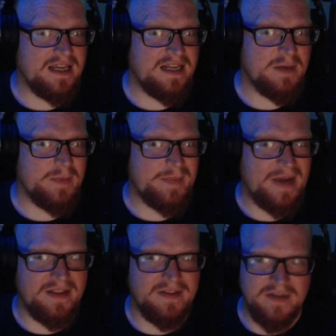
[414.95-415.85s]
a little bit
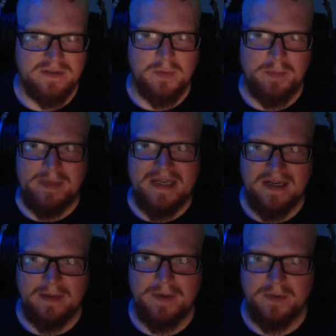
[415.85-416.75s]
better than those old beaten
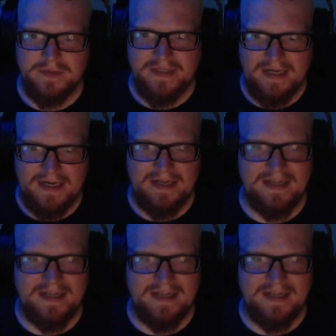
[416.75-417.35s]
up old uh,